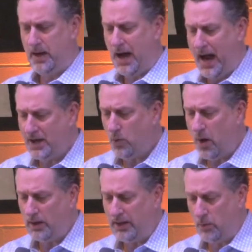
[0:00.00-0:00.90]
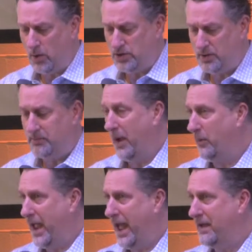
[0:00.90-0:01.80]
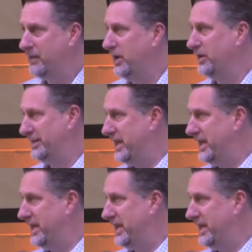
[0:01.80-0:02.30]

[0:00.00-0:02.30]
High-quality worship that we have here